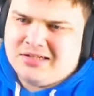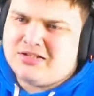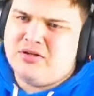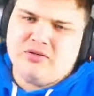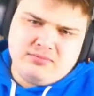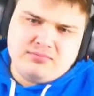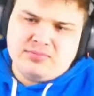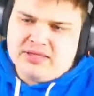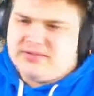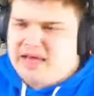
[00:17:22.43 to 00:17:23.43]
So,
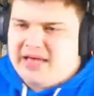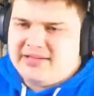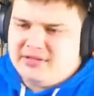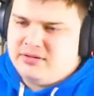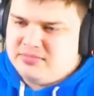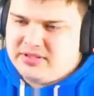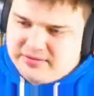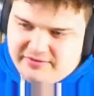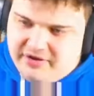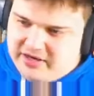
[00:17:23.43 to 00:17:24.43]
in case terms,
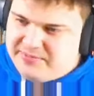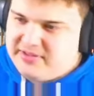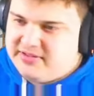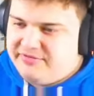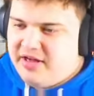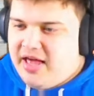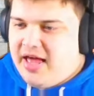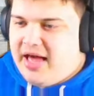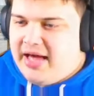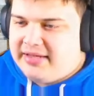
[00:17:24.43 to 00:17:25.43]
they're very expensive.
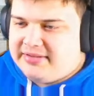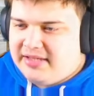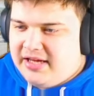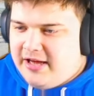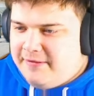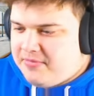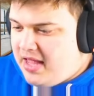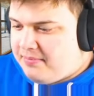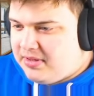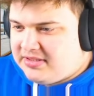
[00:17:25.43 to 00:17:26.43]
And, uh,
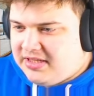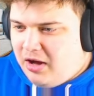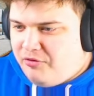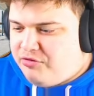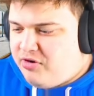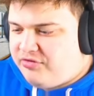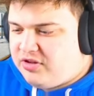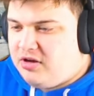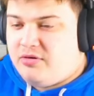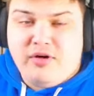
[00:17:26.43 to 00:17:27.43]
yeah, let's start off with
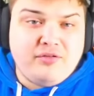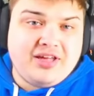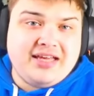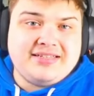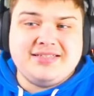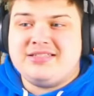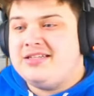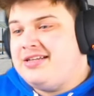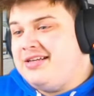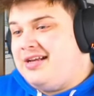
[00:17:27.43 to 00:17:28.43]
the revolver cases.
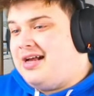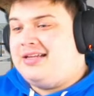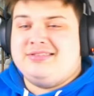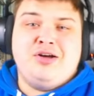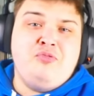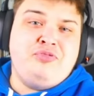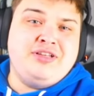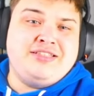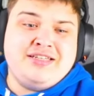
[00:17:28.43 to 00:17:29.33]
And hopefully see